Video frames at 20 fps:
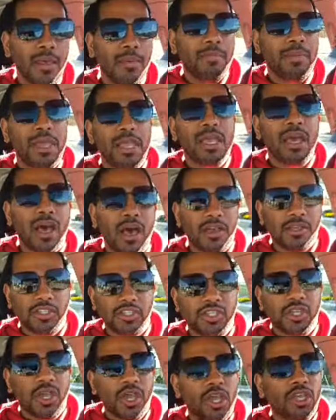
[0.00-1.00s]

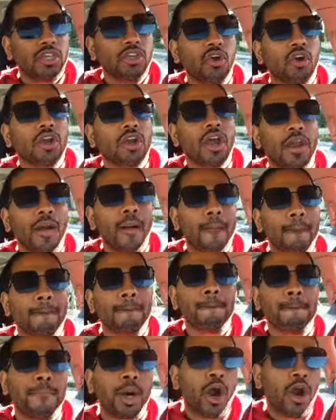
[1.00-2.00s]
because you're going to
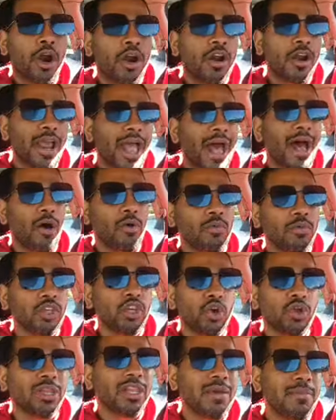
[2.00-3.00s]
burn out
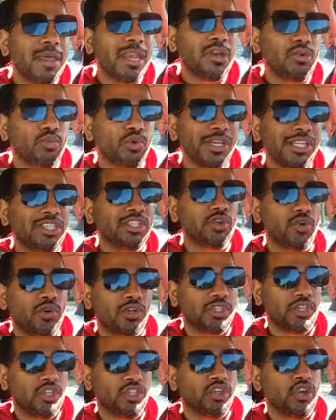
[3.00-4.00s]
your limited
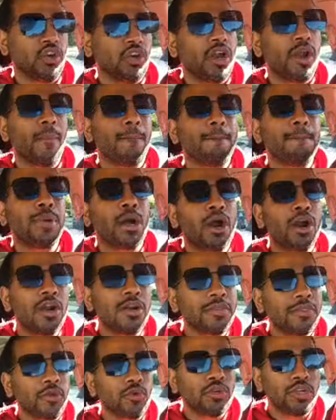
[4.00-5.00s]
resources. You're going to
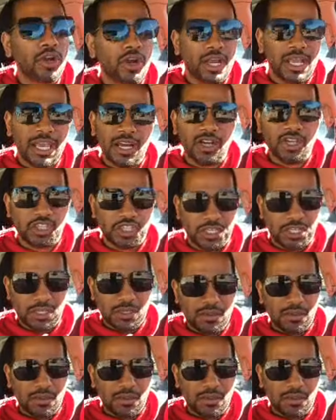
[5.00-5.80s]
burn through your energy,